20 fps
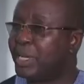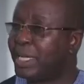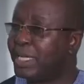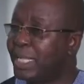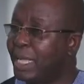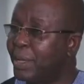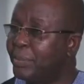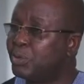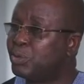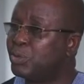
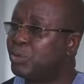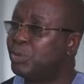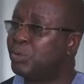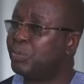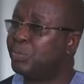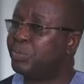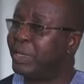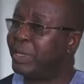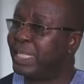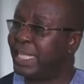them to
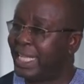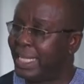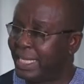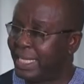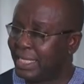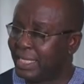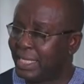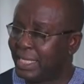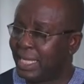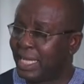
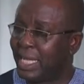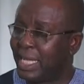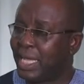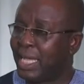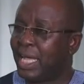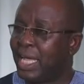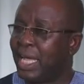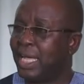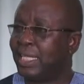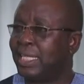Benin
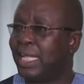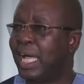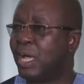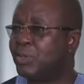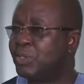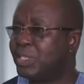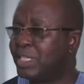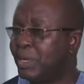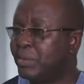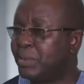and
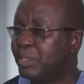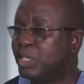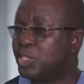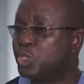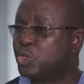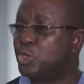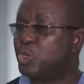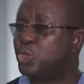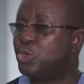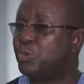house them in
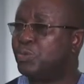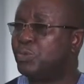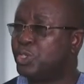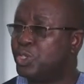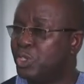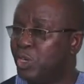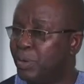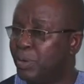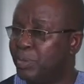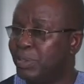this Royal
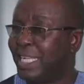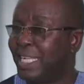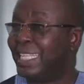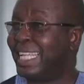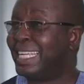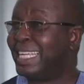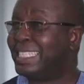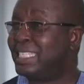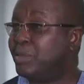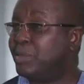Museum in an
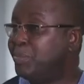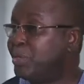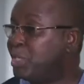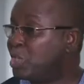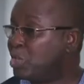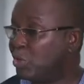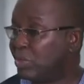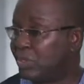exhibition